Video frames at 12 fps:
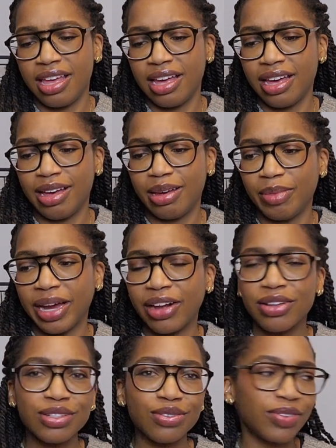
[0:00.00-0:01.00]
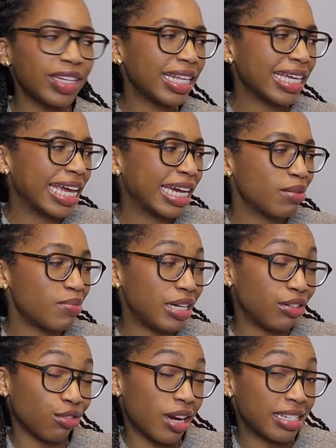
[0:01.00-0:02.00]
I also feel like it can be
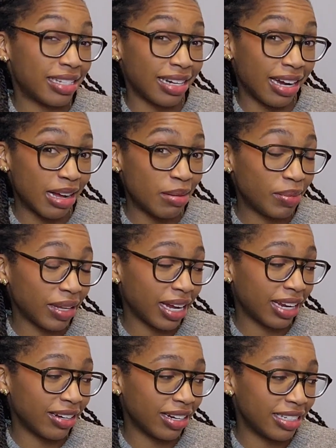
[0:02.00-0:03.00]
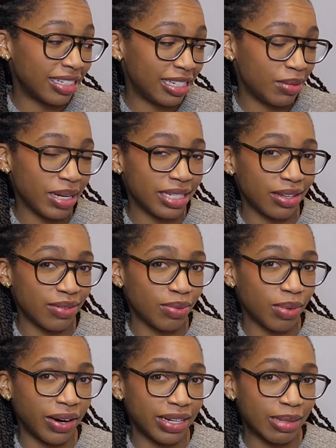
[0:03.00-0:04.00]
dressed up. Like I can see myself
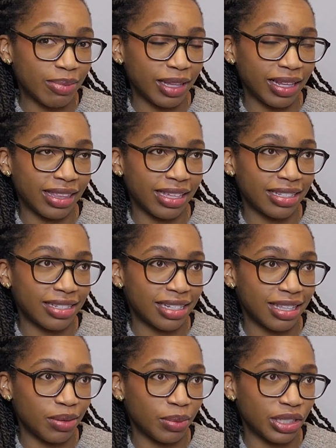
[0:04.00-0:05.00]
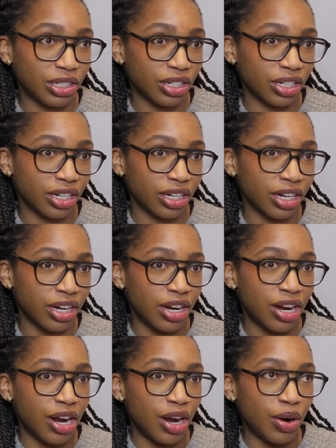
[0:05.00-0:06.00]
wearing something like this in the winter
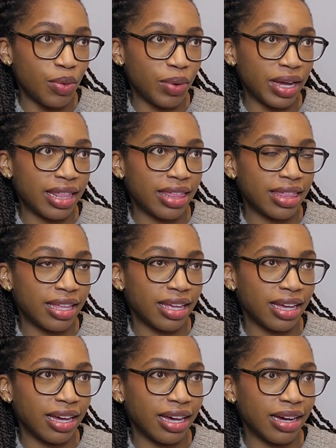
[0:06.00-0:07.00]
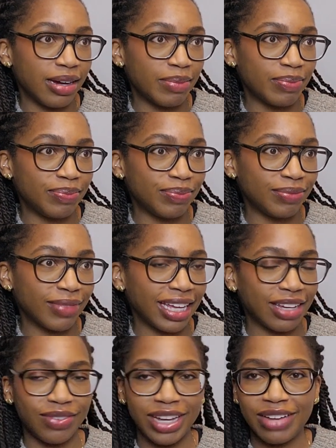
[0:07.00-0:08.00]
with like
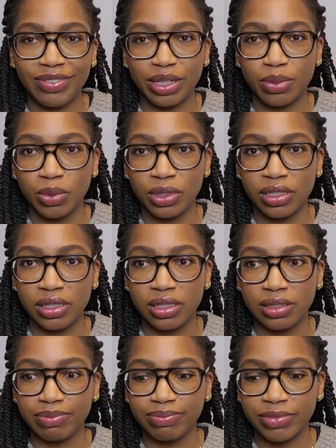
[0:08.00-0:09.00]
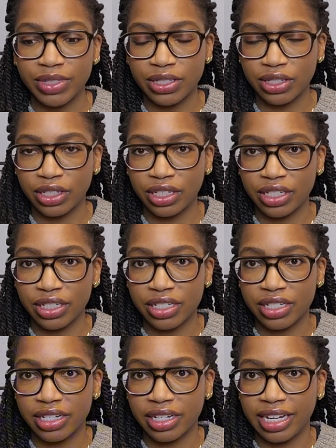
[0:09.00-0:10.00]
if I have like a wool
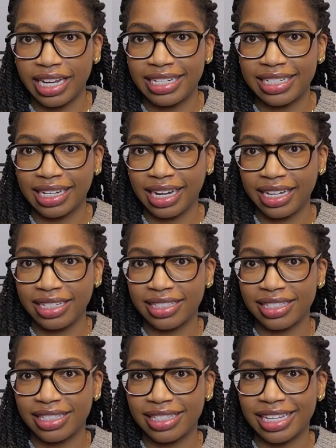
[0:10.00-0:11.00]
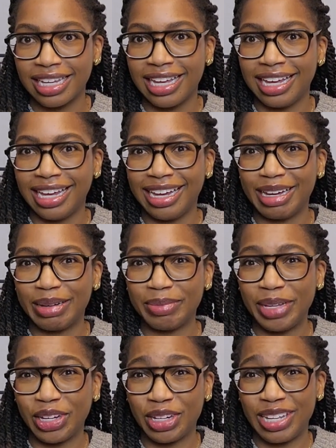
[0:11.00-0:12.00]
skirt and tights.
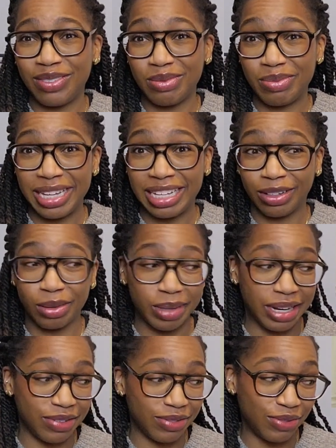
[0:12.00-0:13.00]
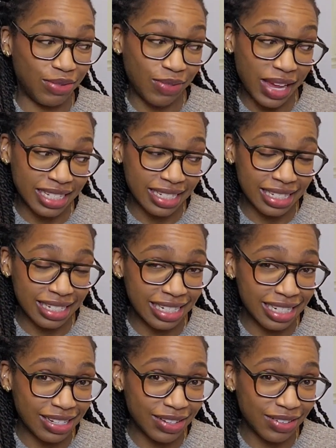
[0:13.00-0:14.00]
It could even be a little bit
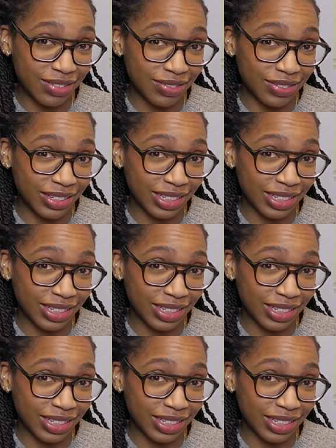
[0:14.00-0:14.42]
festive